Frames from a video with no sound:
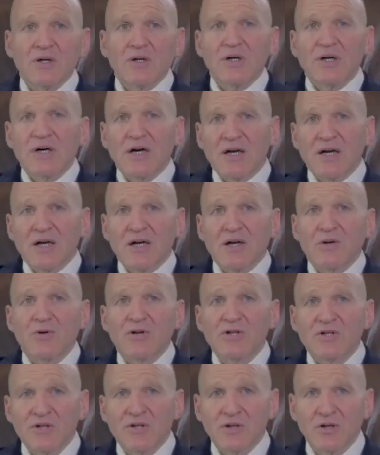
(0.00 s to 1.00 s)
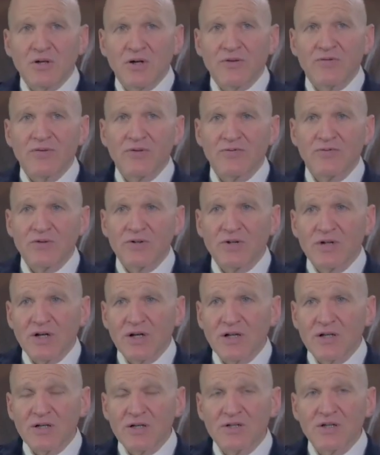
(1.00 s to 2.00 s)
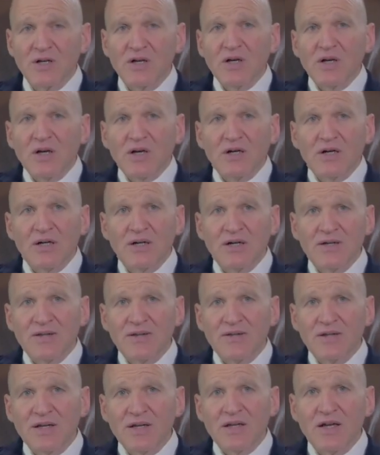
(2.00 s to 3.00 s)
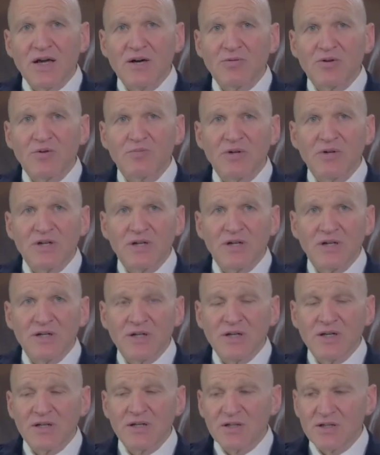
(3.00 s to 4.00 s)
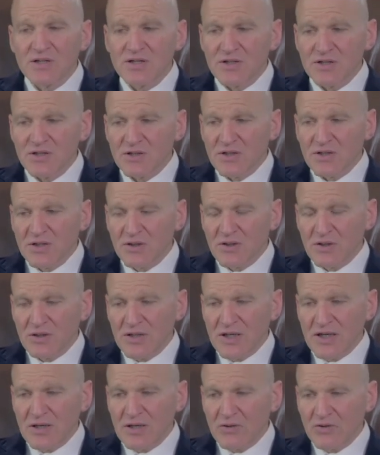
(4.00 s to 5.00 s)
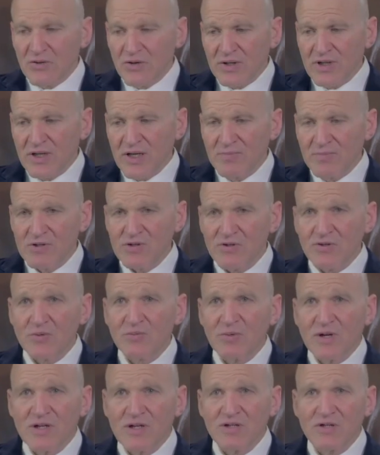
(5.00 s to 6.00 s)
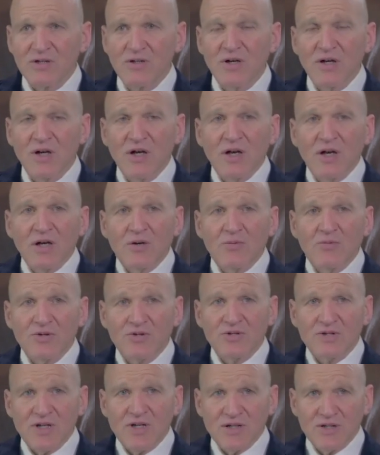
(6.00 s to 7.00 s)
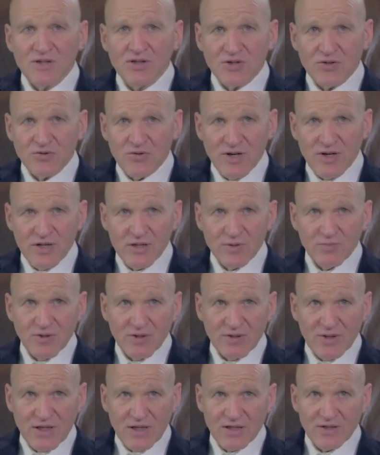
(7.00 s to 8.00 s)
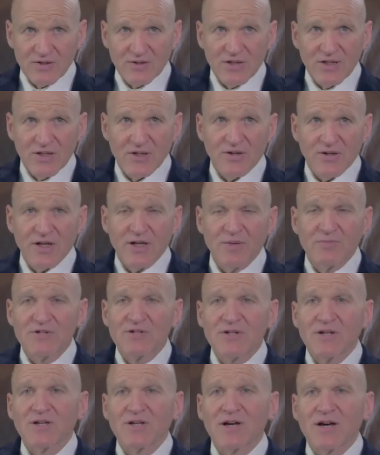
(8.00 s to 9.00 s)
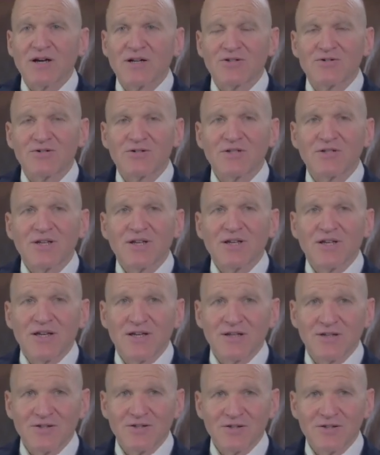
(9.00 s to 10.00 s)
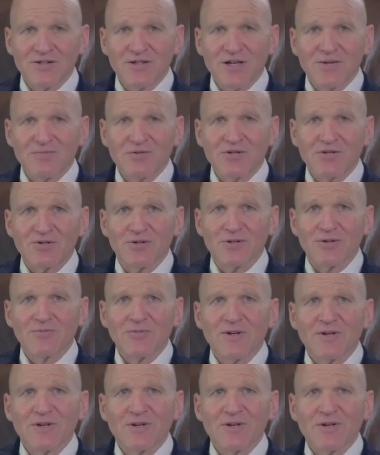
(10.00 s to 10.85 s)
I went to Harvard for college, thinking I would be an English or chemistry major, which sounds strange, but actually here I am, a psychiatrist, English and chemistry.